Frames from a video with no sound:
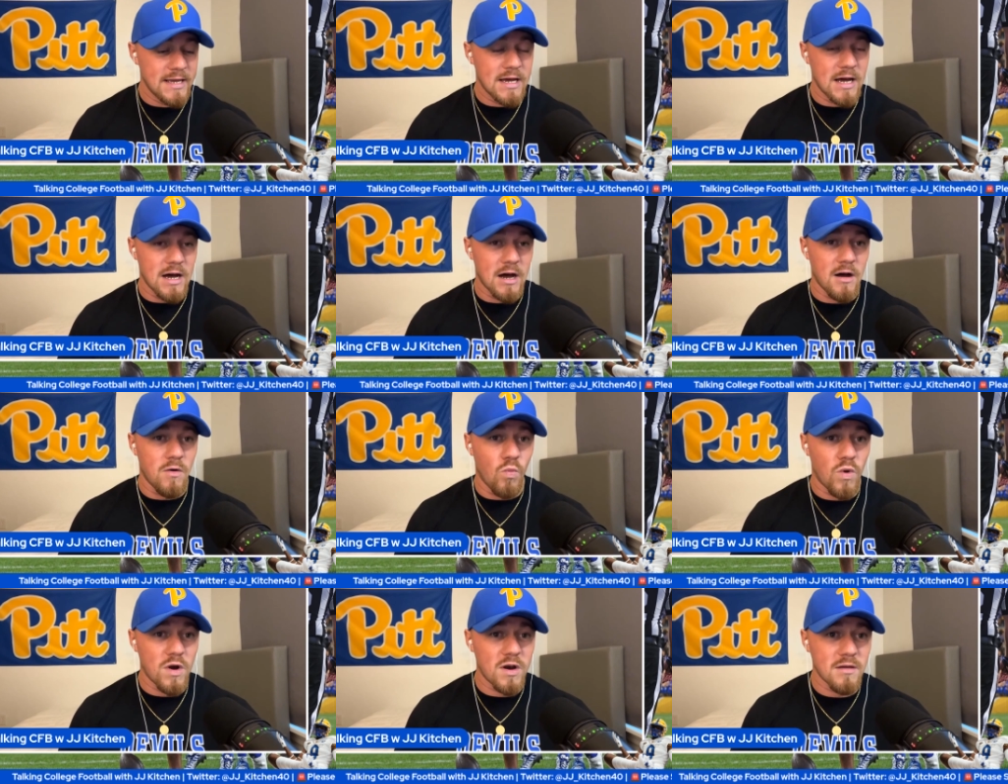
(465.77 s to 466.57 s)
Uh,
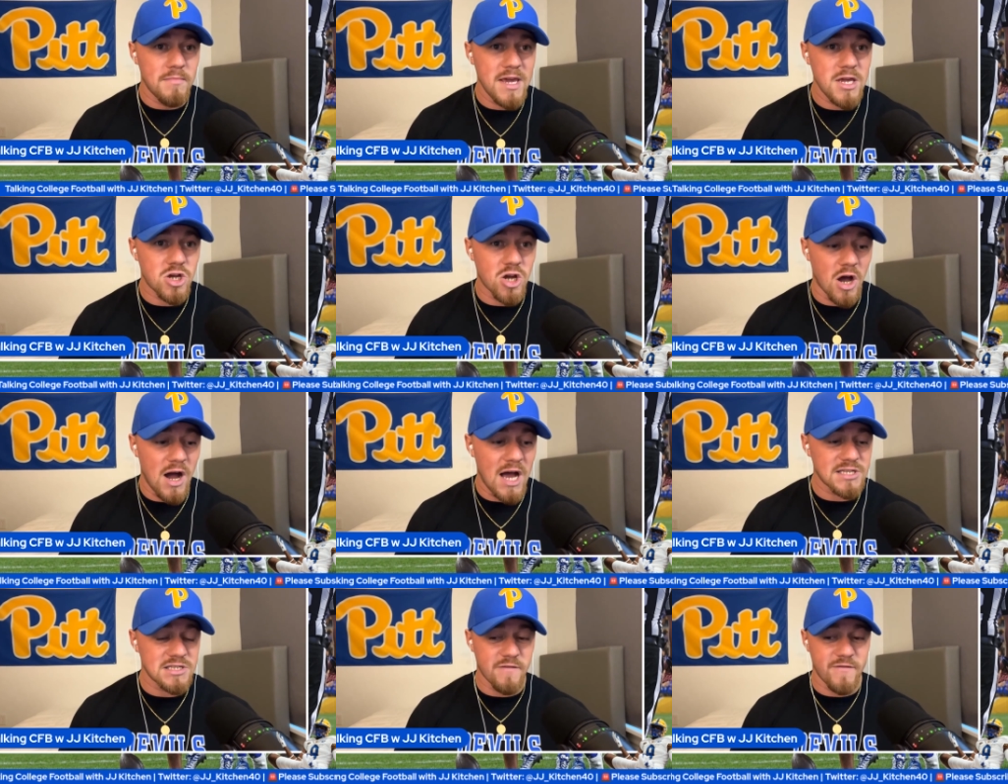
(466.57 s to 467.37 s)
one of the main
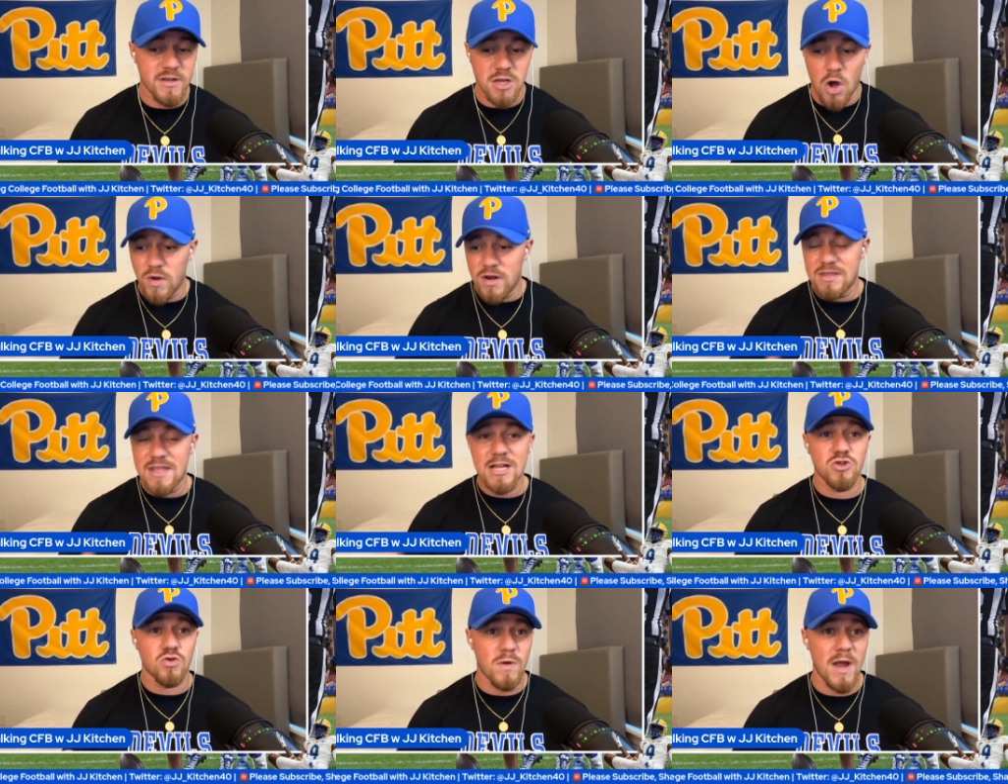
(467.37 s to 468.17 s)
causes of it going in
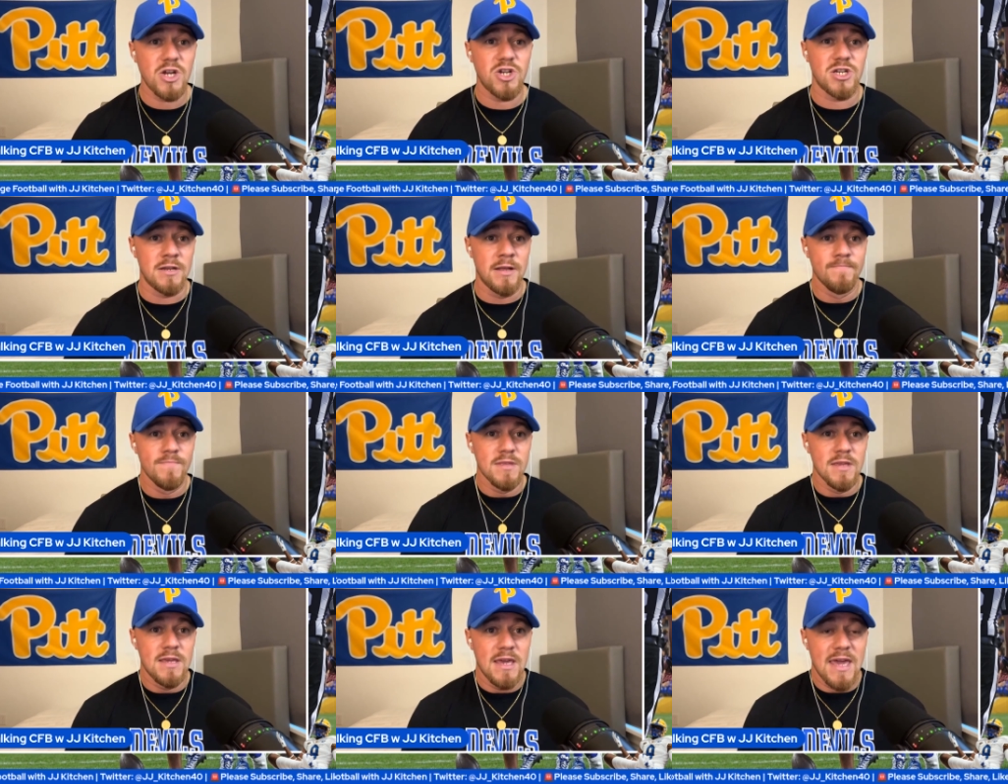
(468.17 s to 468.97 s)
that direction
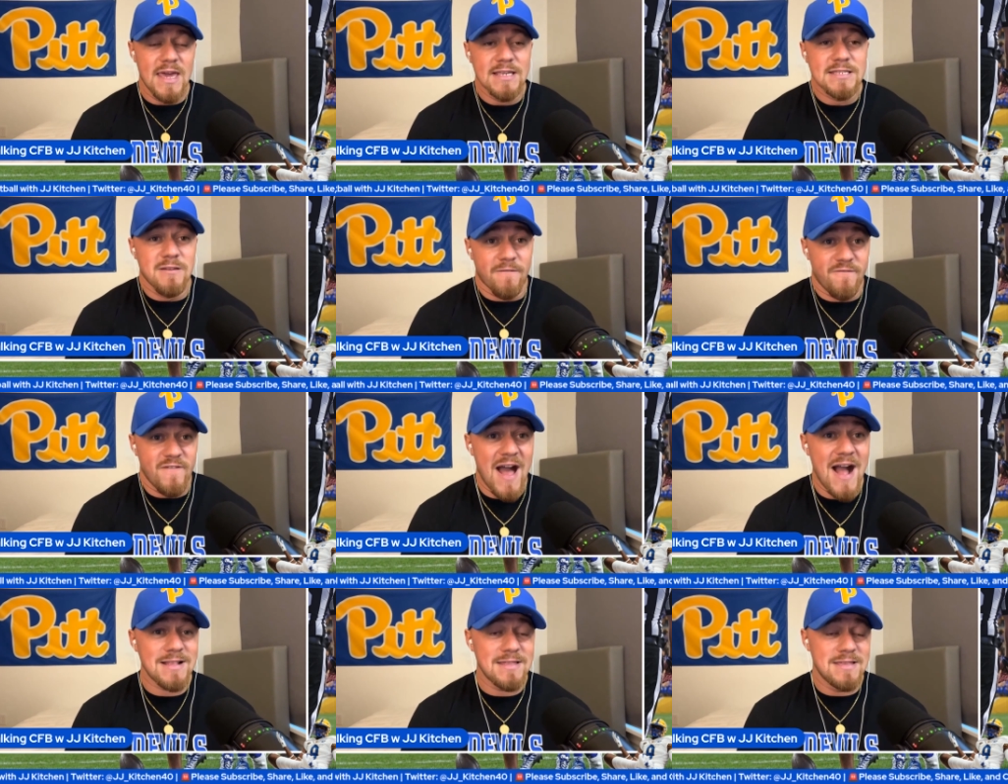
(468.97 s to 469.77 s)
is the
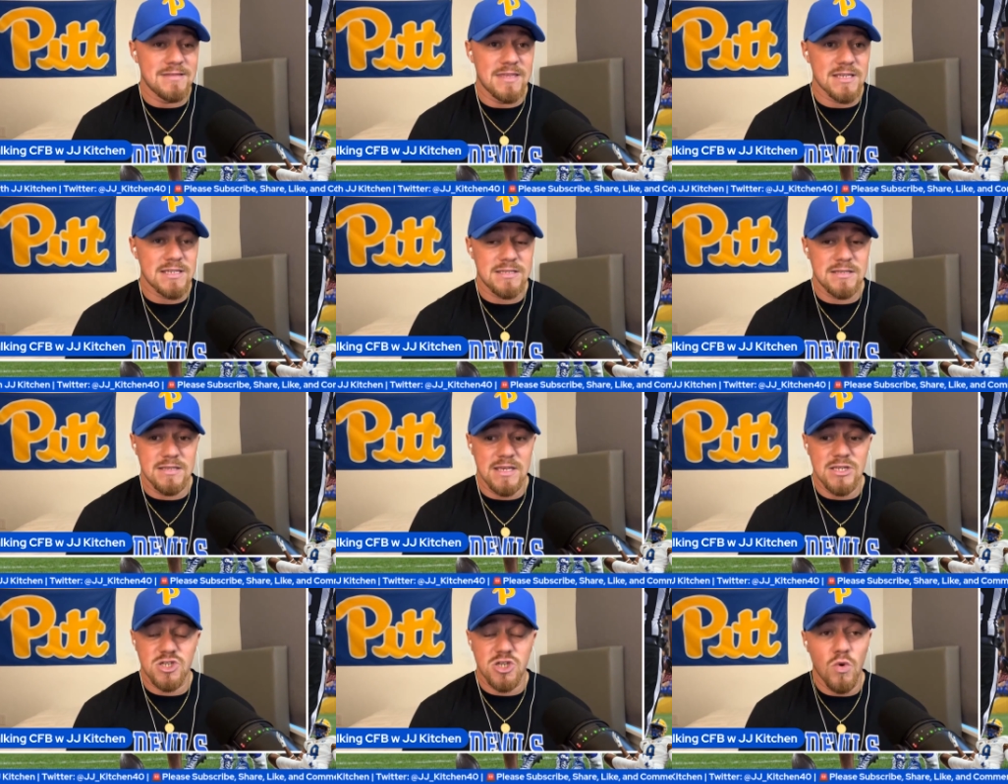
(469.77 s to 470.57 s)
fact that this
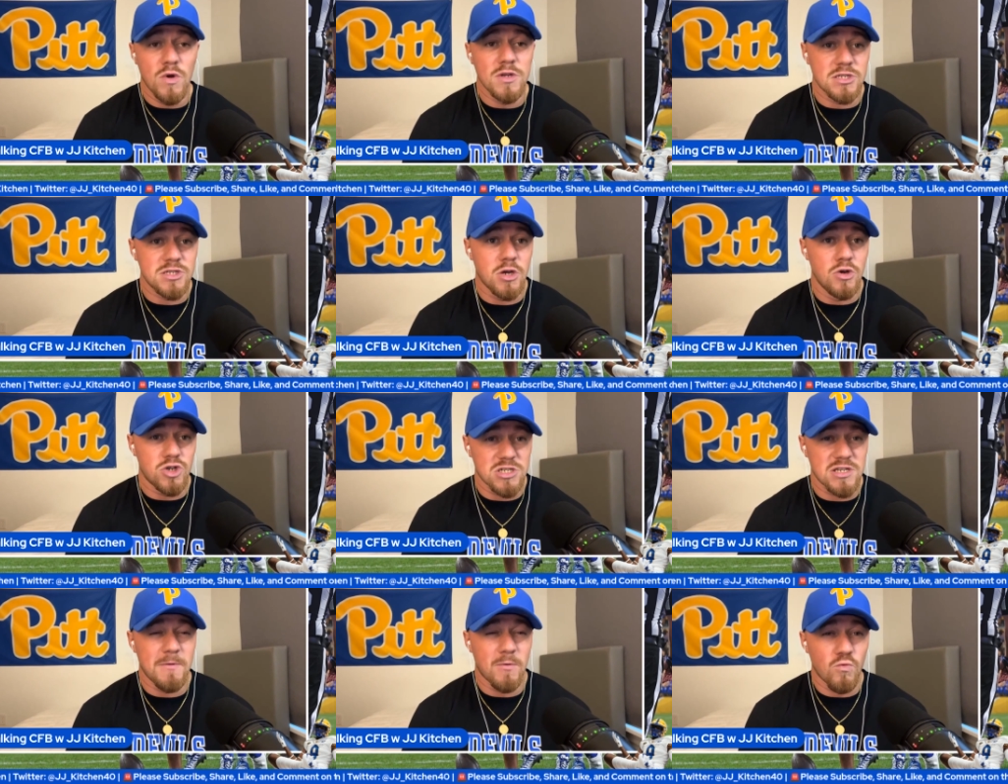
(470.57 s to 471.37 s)
these two
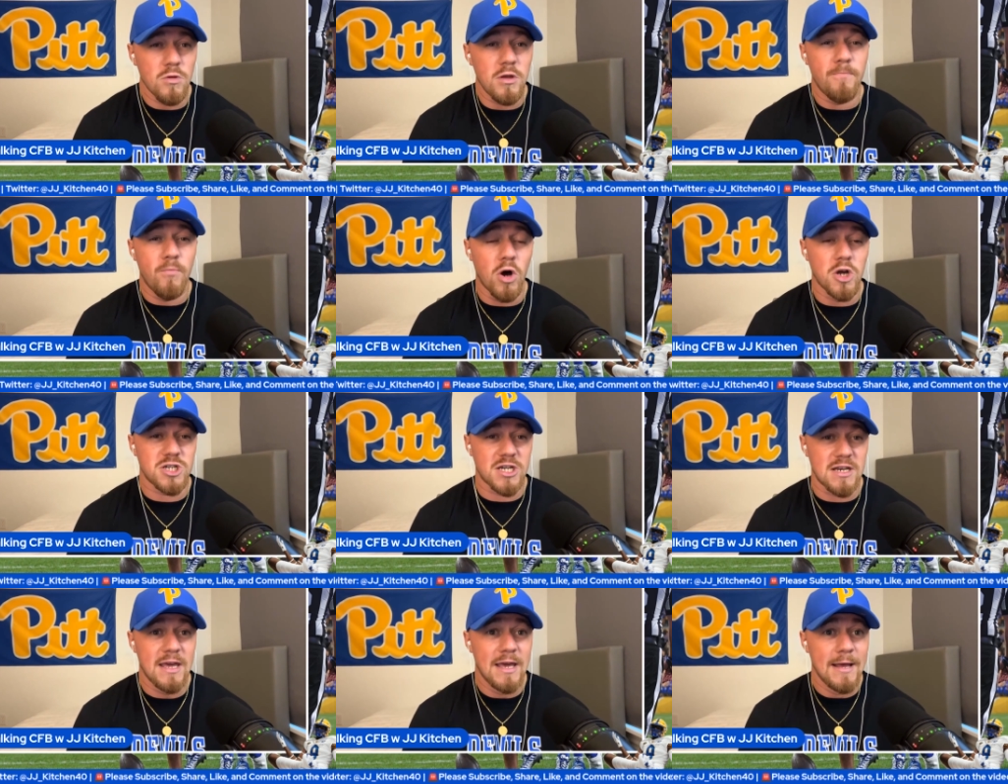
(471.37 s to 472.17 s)
institutions have been really
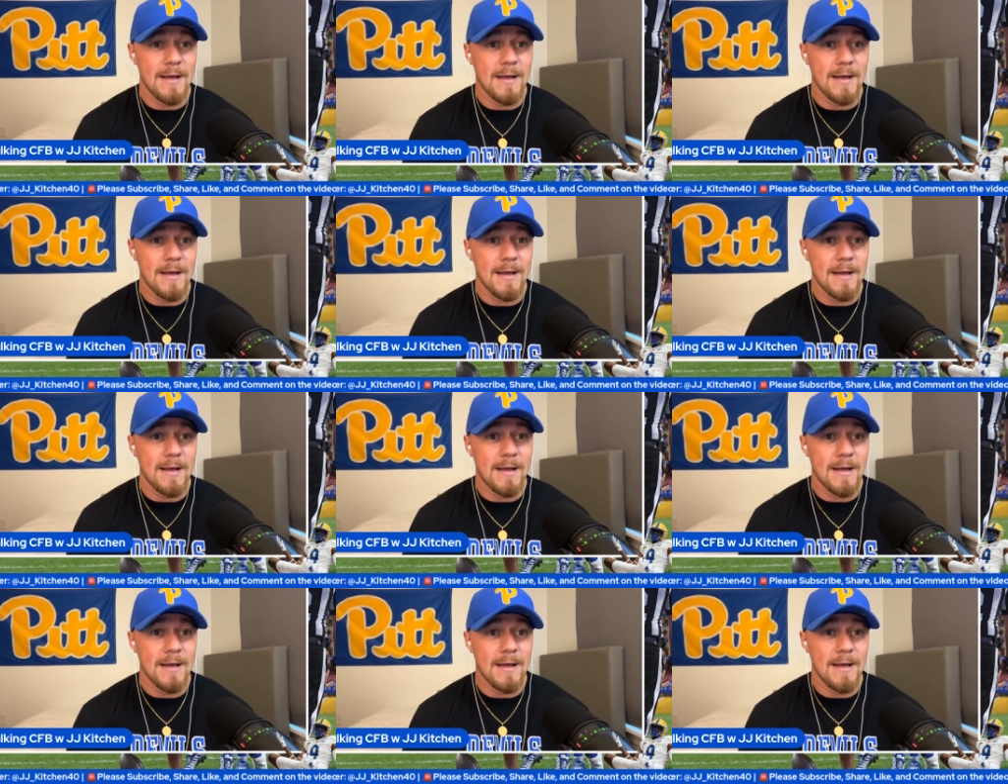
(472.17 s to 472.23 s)
pushing.